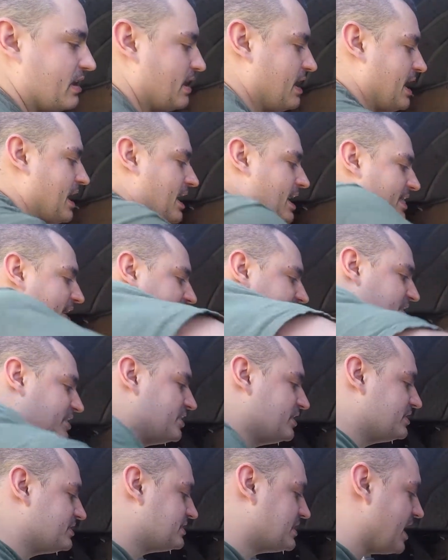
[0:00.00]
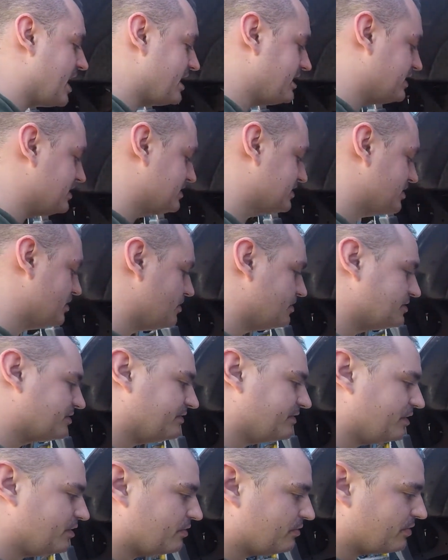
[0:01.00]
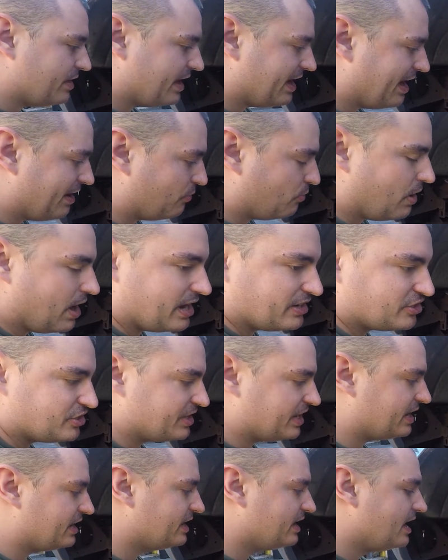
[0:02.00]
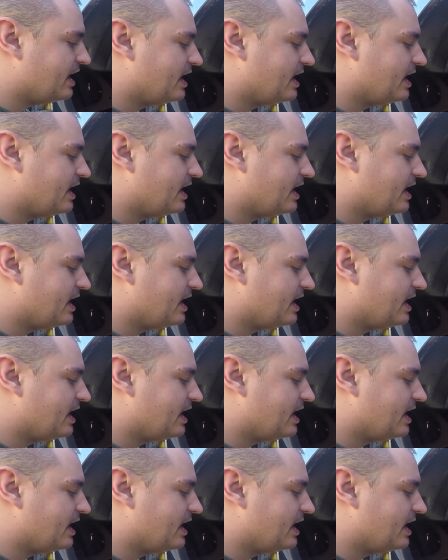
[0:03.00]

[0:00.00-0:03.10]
That's a good sign because those of you that have watched it,